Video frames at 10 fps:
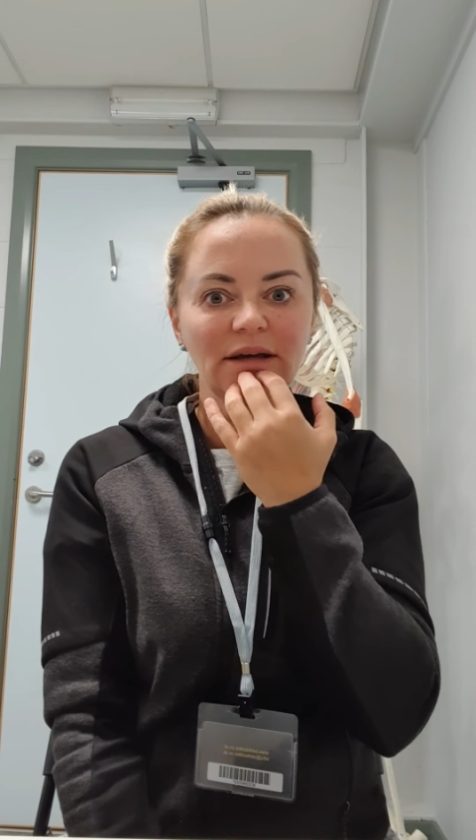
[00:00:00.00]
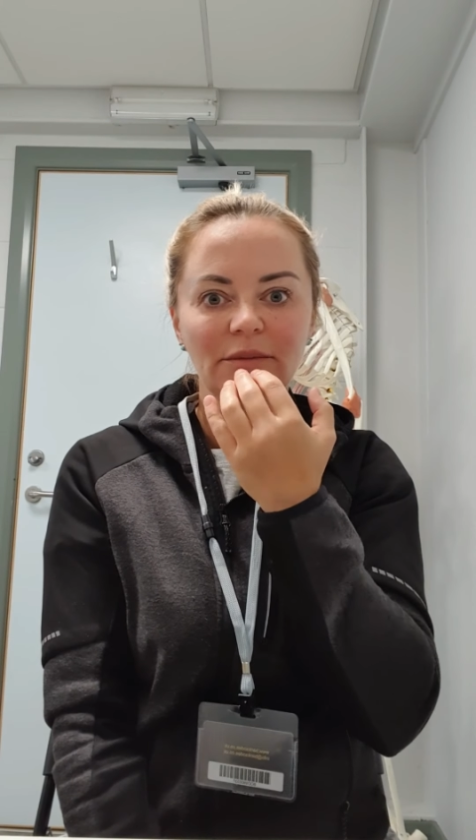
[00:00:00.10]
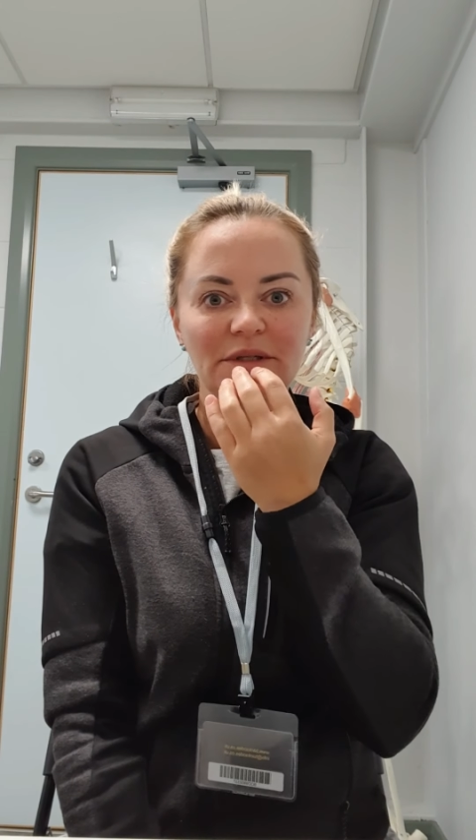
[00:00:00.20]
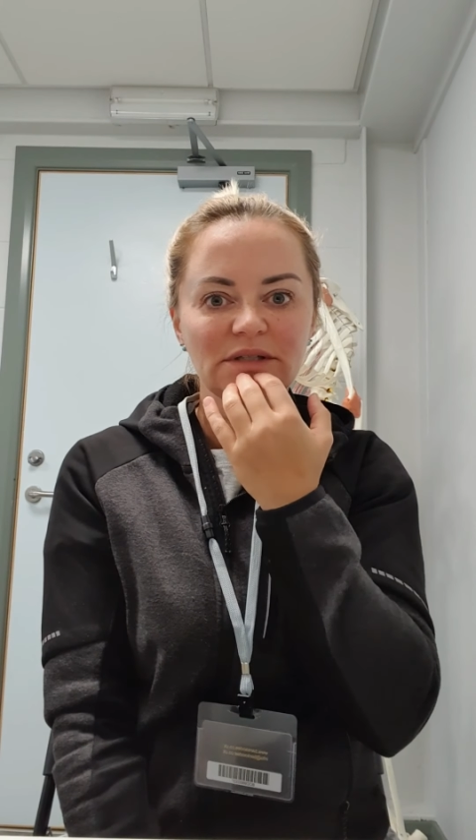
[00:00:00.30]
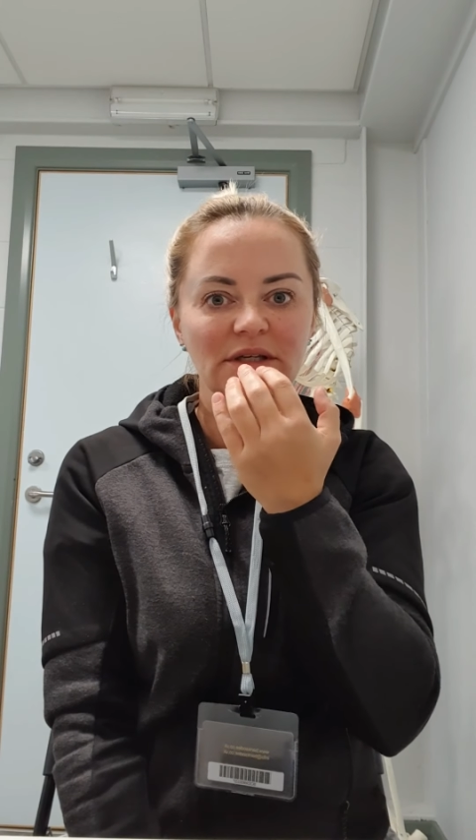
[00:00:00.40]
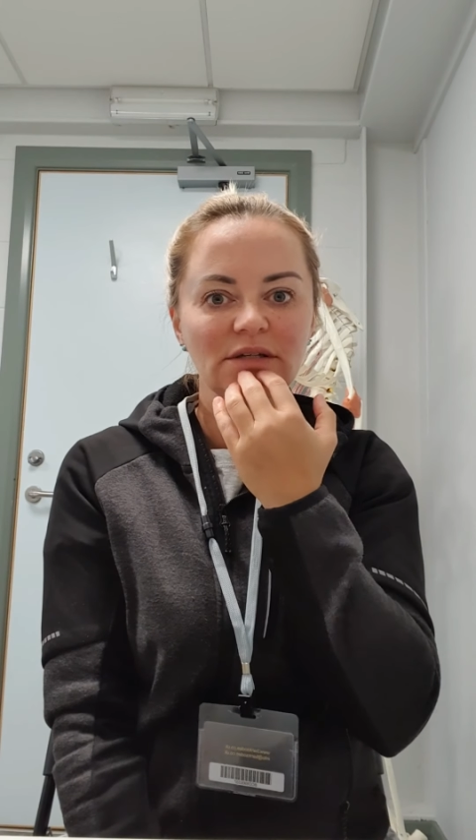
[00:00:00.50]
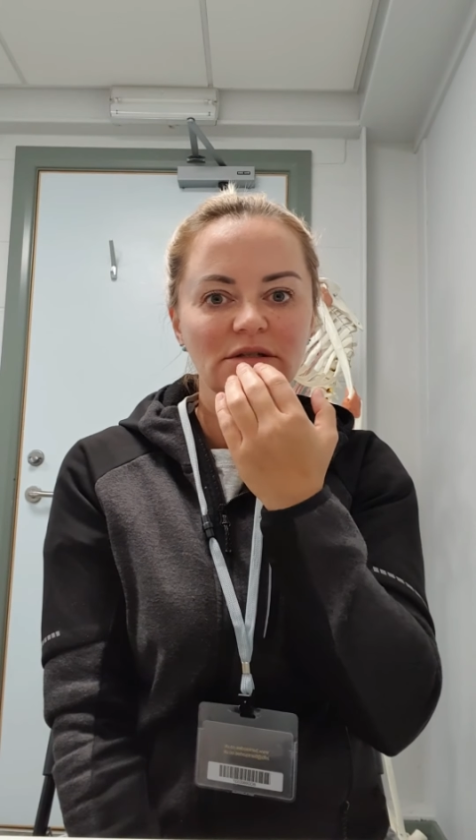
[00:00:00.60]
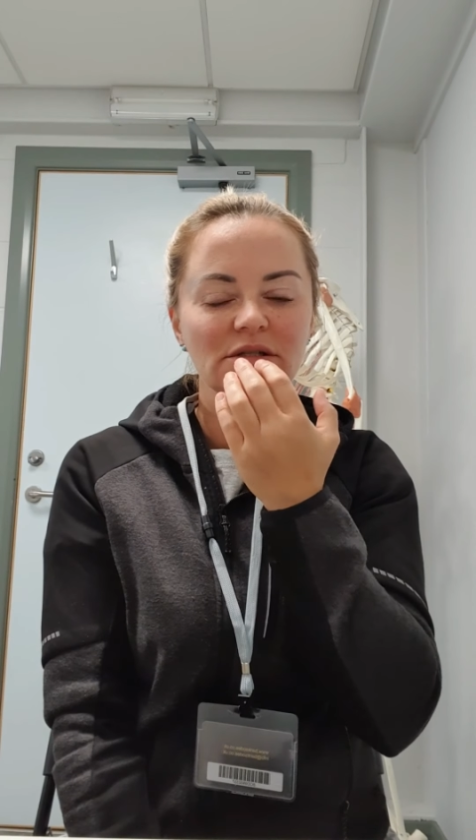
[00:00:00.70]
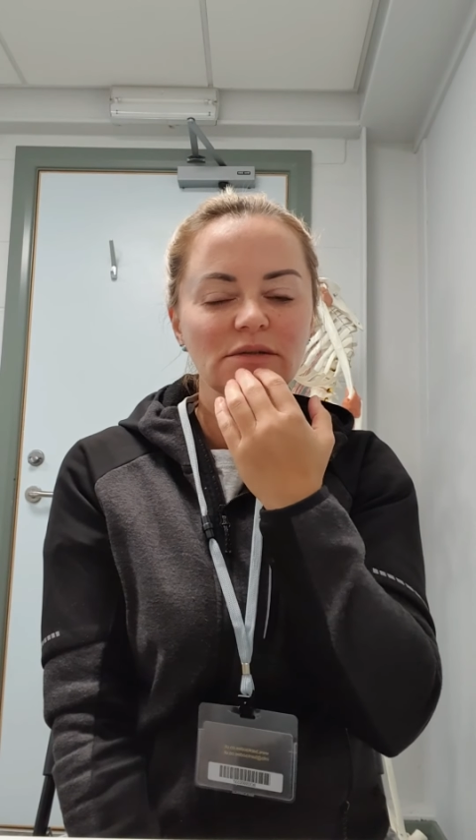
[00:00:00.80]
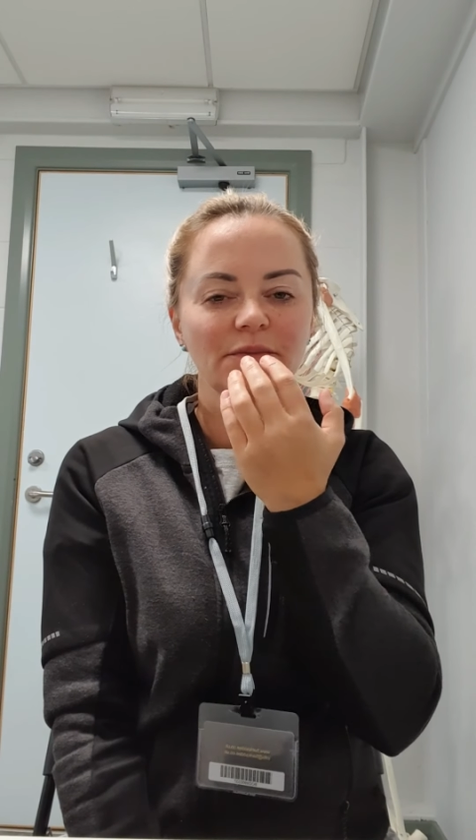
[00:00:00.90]
of
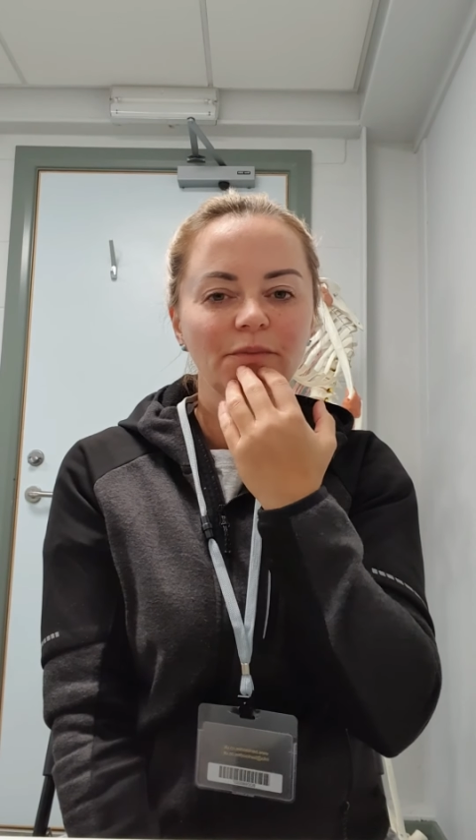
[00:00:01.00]
biscuits